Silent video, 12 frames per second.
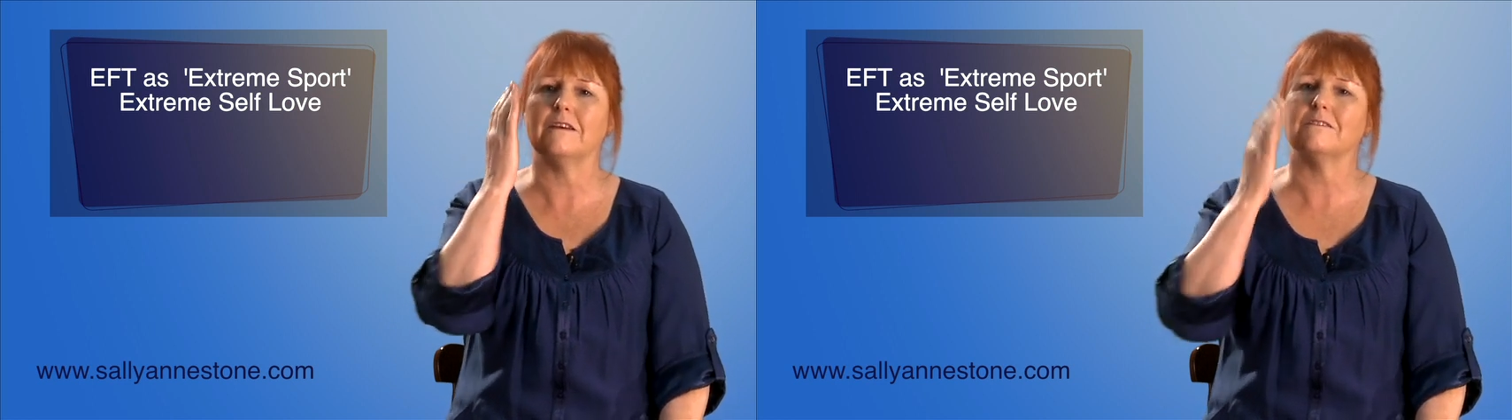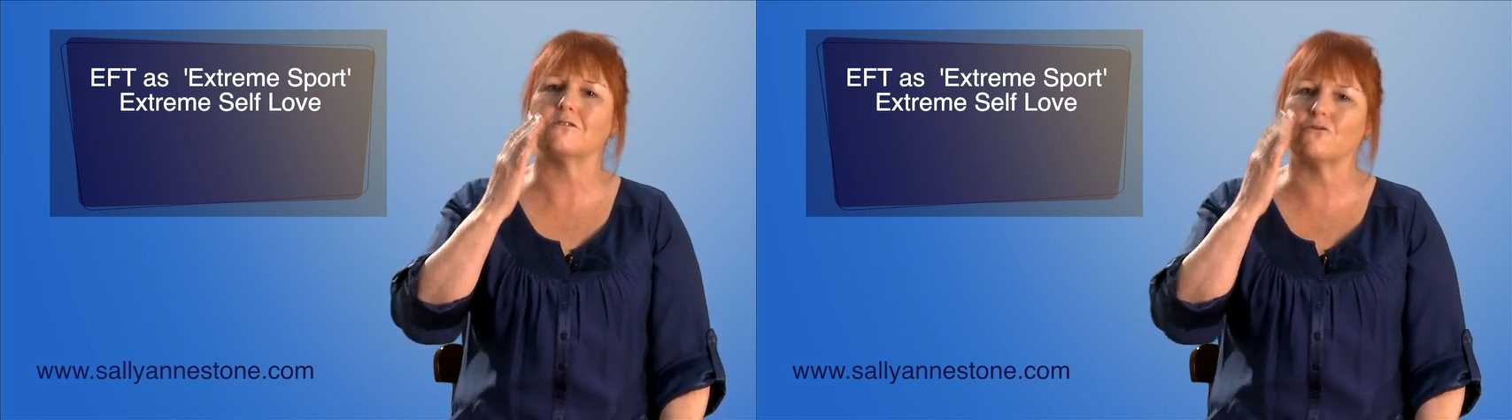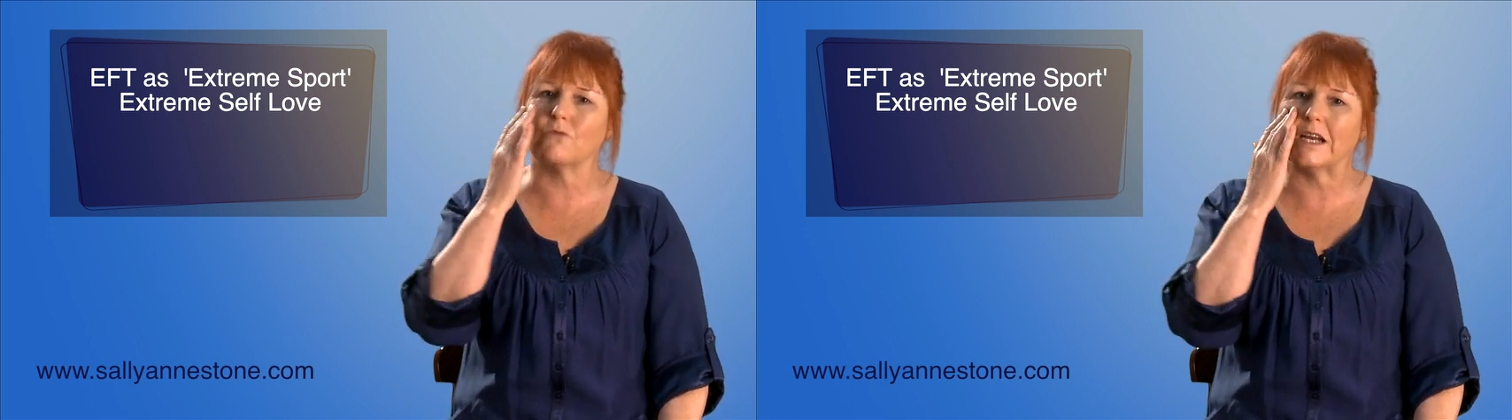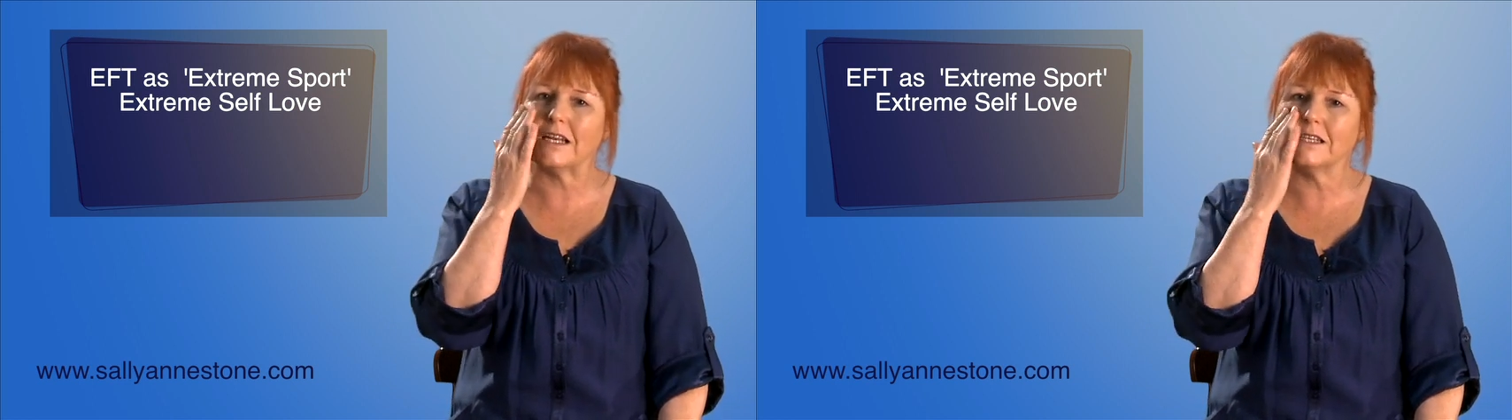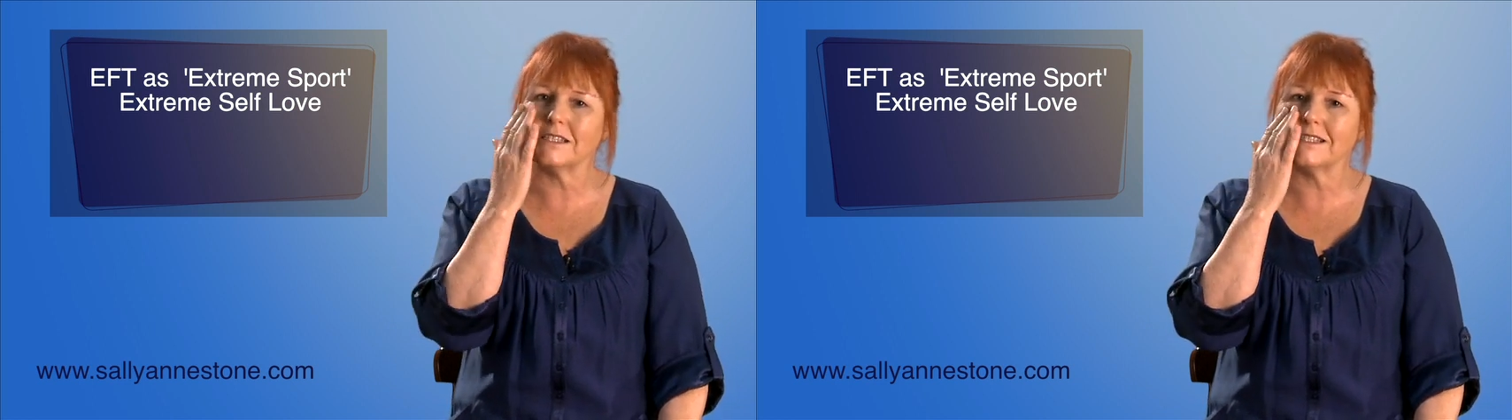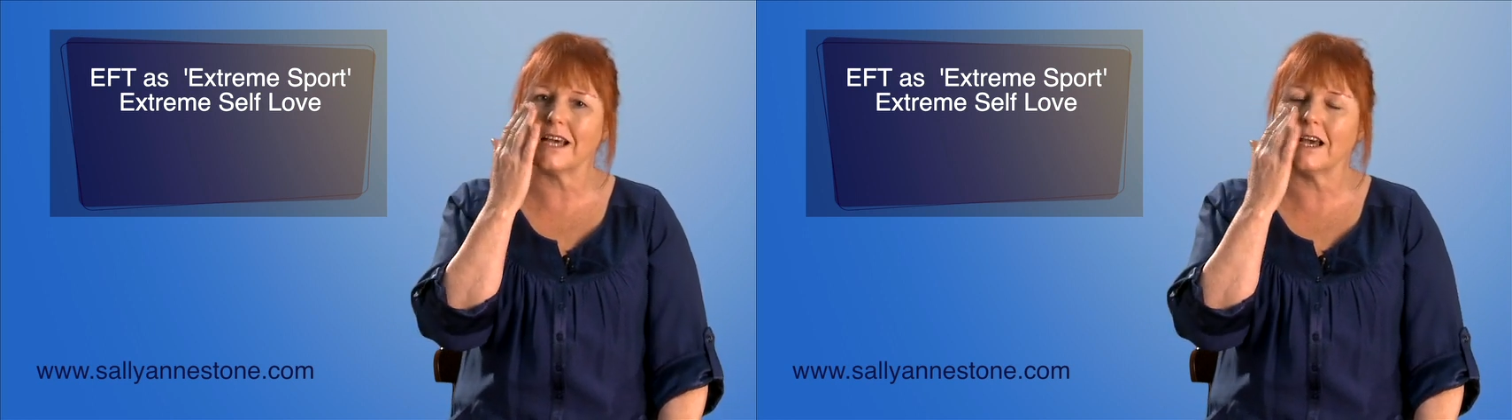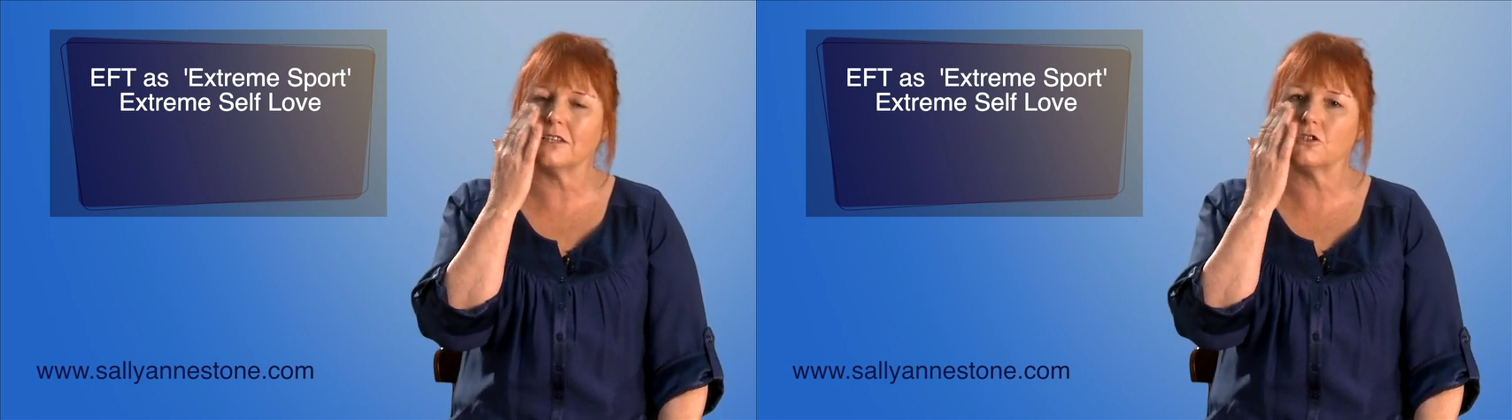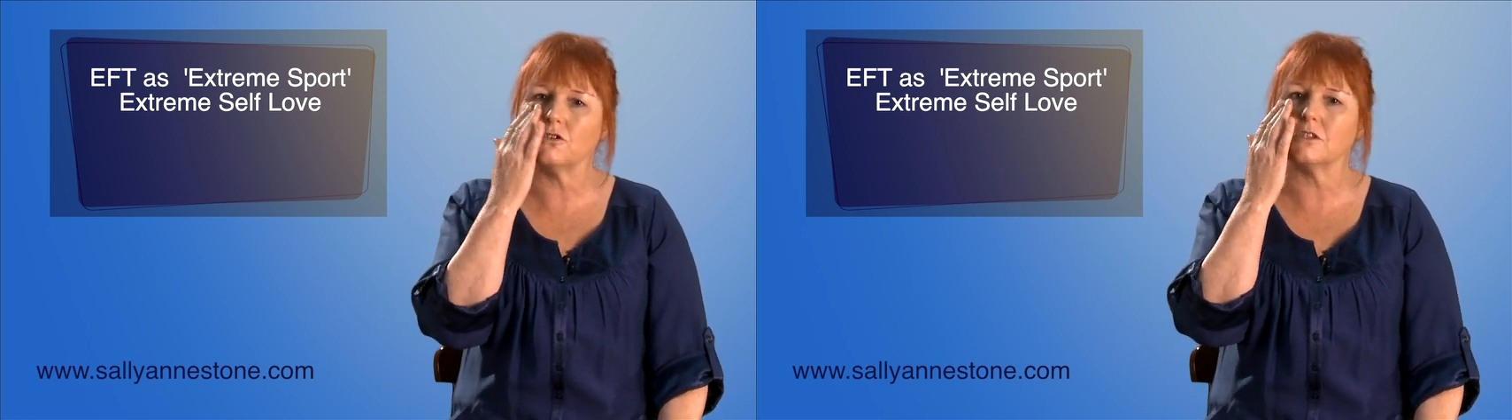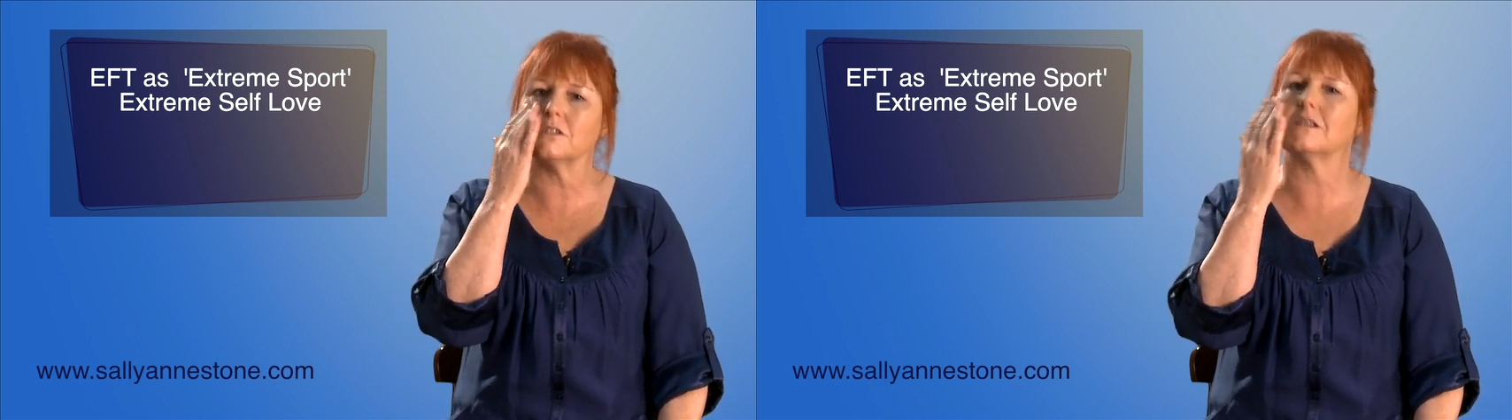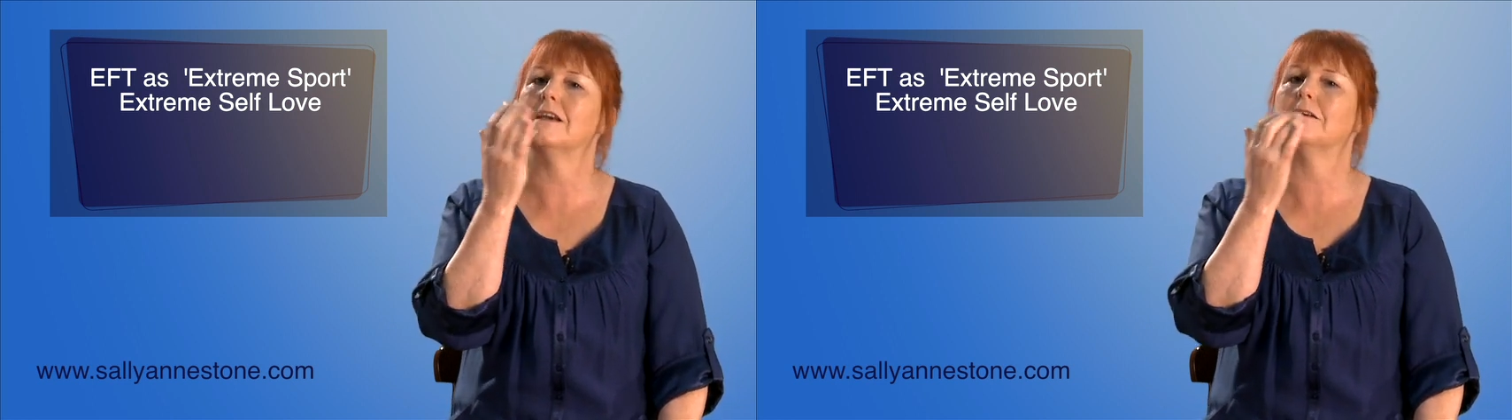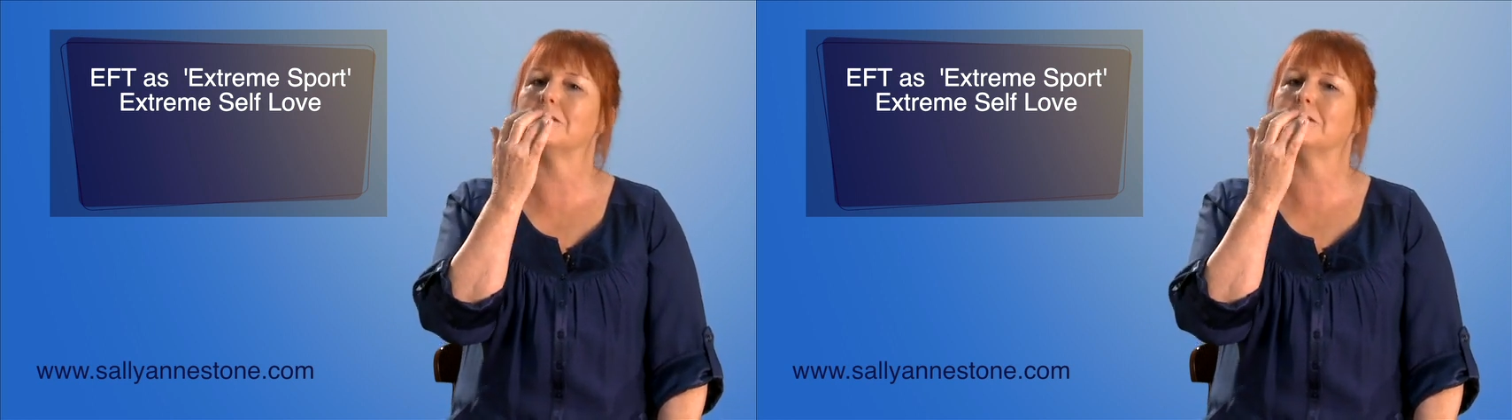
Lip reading: it's really disastrous,